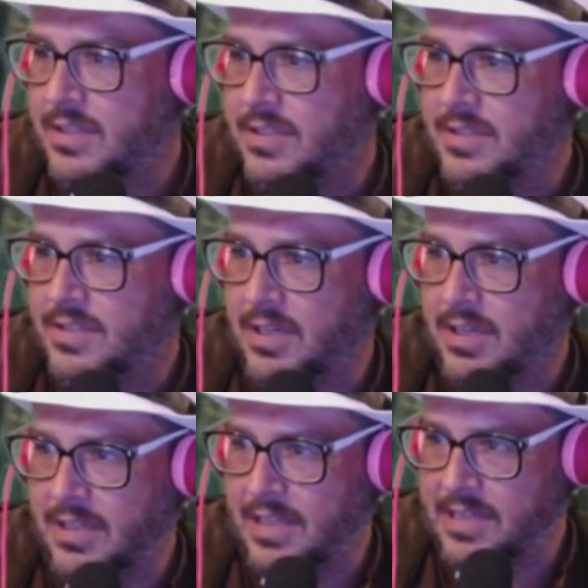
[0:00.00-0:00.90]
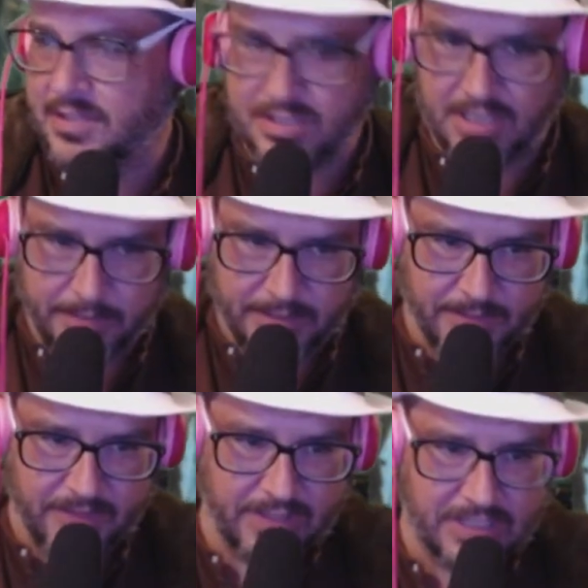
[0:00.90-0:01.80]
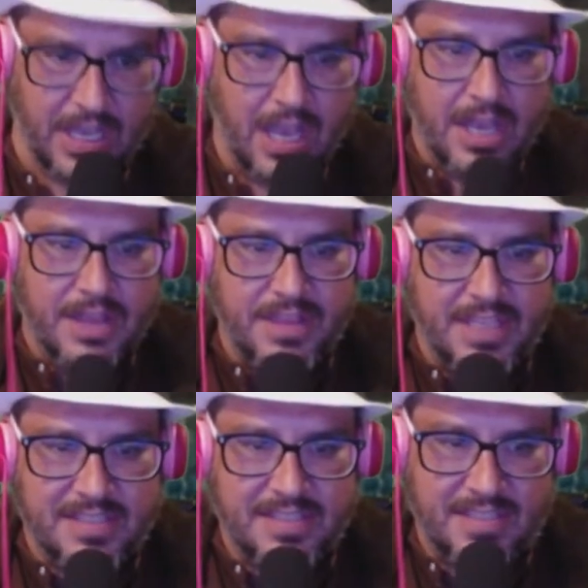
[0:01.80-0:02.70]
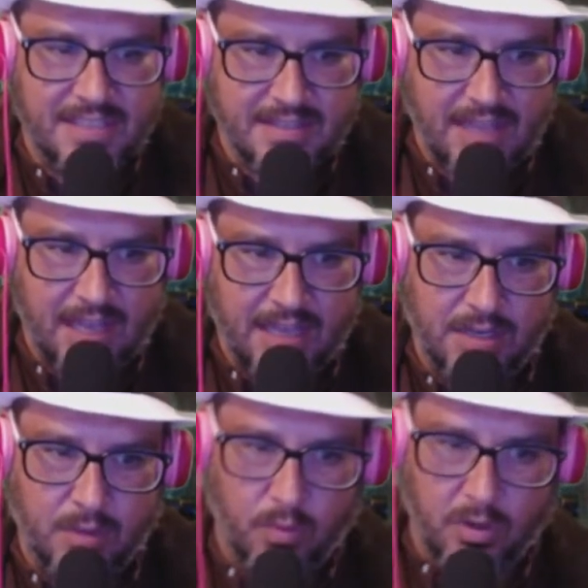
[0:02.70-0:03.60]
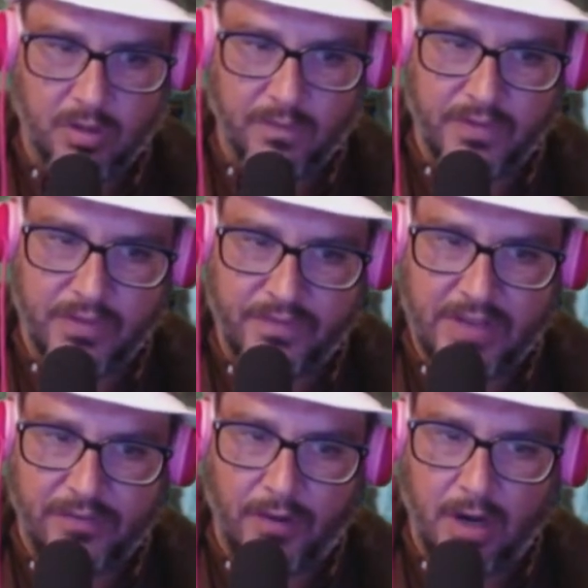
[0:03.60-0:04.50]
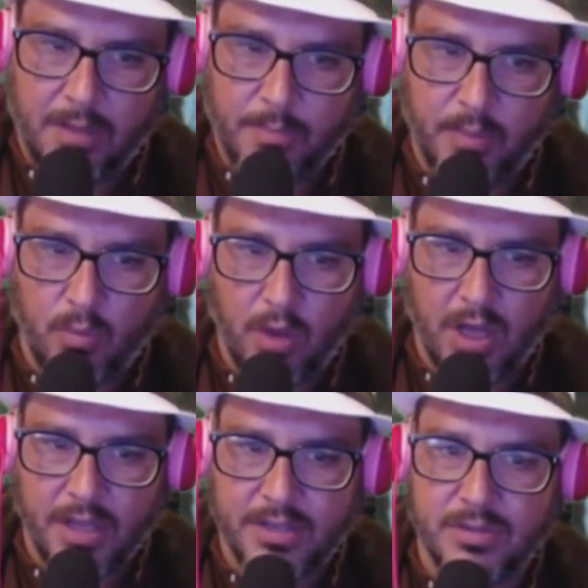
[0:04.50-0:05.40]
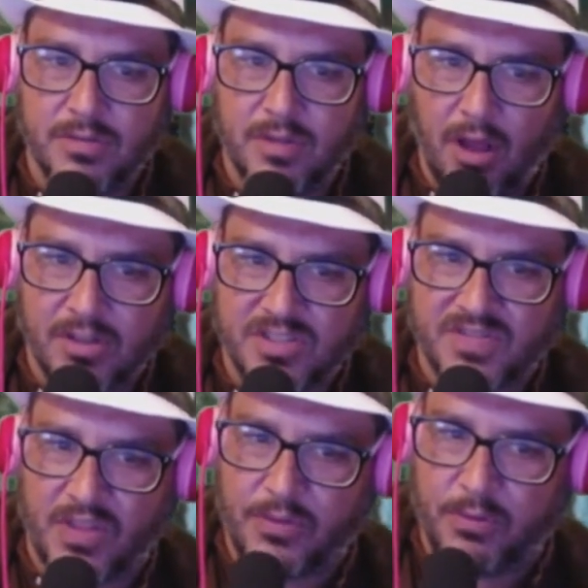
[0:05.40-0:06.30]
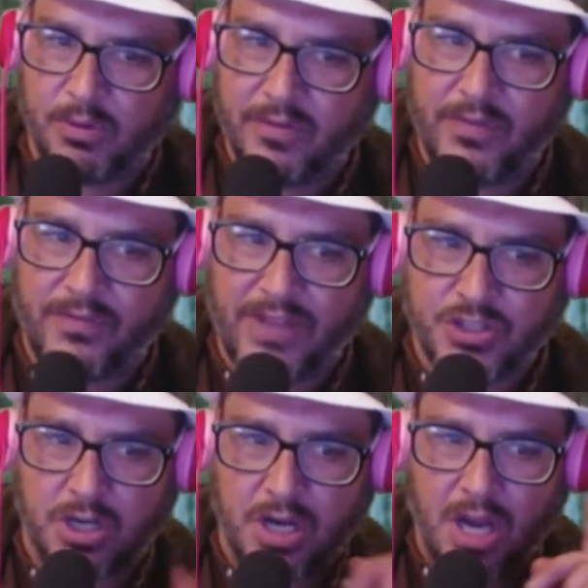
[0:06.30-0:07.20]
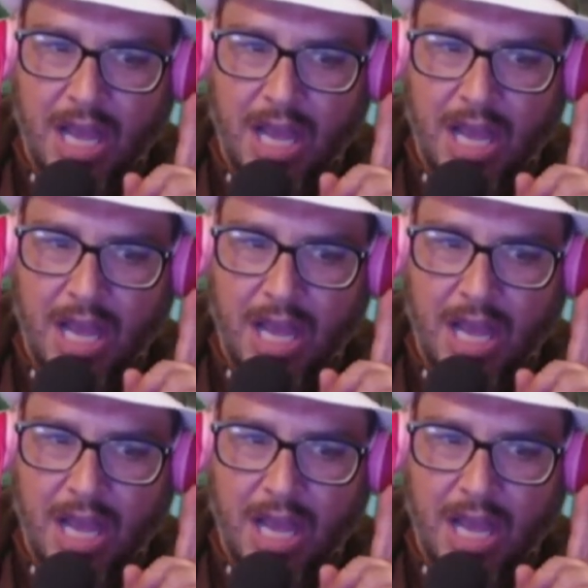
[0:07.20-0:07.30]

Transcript: Sorry, ladies and gentlemen. This is not a world for the faint of heart, but one who longs for the thrill of adventure